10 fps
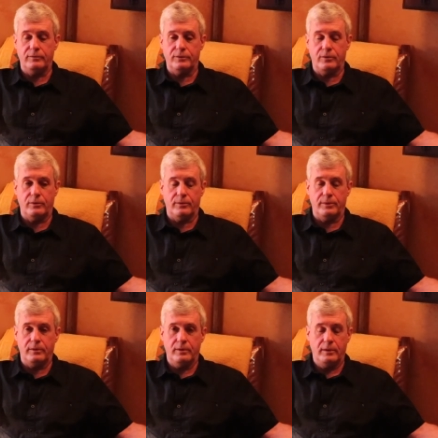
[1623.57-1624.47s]
It was
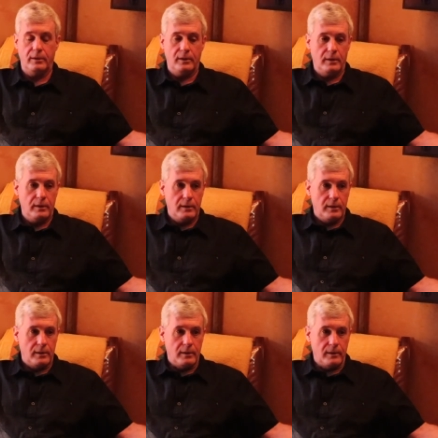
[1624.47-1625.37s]
horrible.
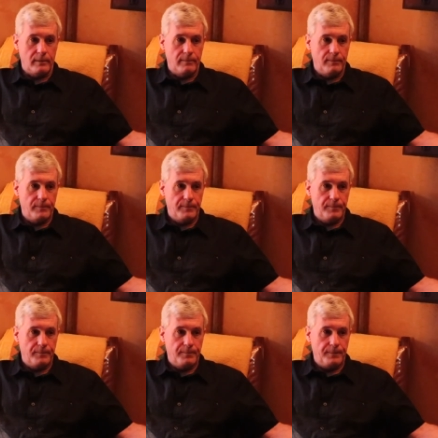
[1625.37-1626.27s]

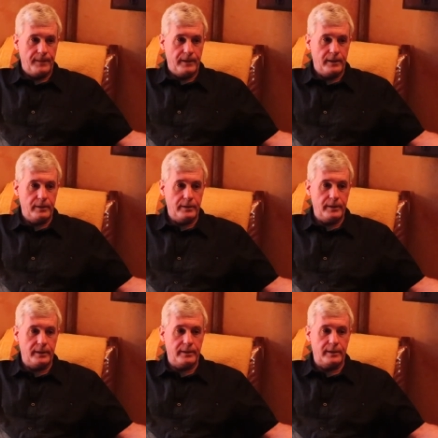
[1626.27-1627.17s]
Um,
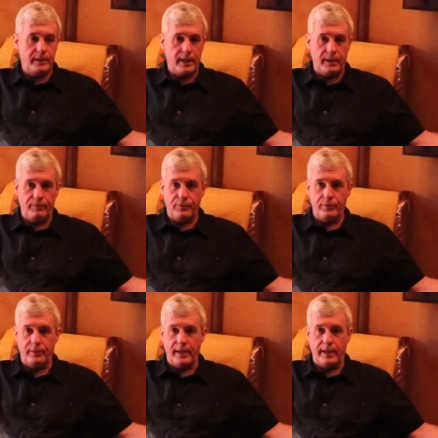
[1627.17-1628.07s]
he came
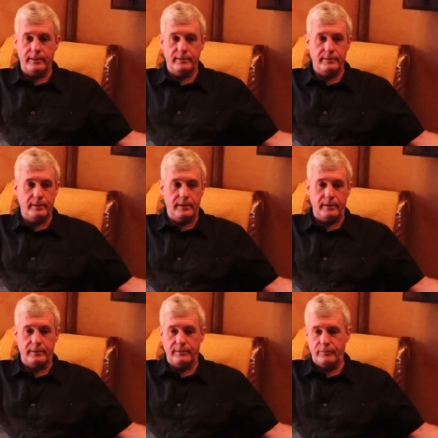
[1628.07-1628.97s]
through that
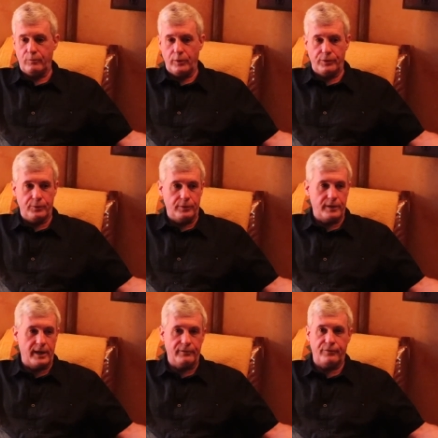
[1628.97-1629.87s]
and went through a
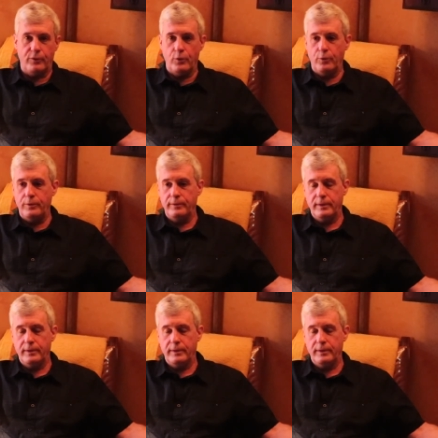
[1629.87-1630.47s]
typhoon.